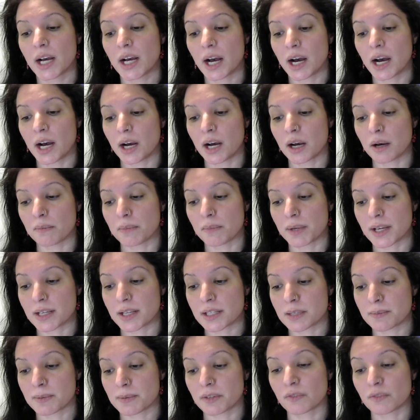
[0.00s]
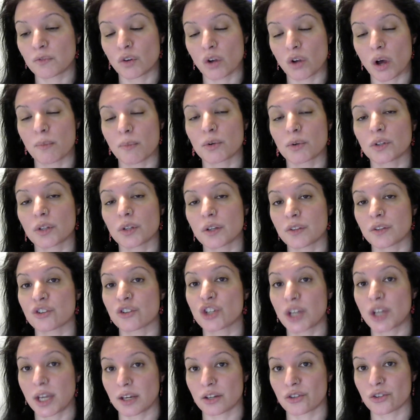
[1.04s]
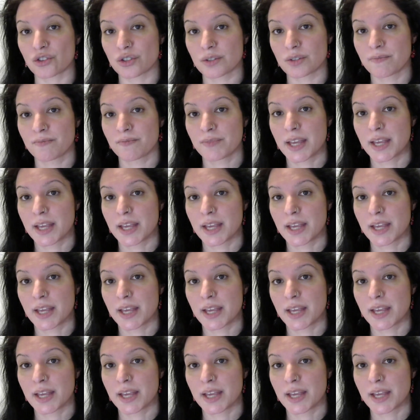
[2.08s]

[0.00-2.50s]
Um, it's been phenomenal in the change.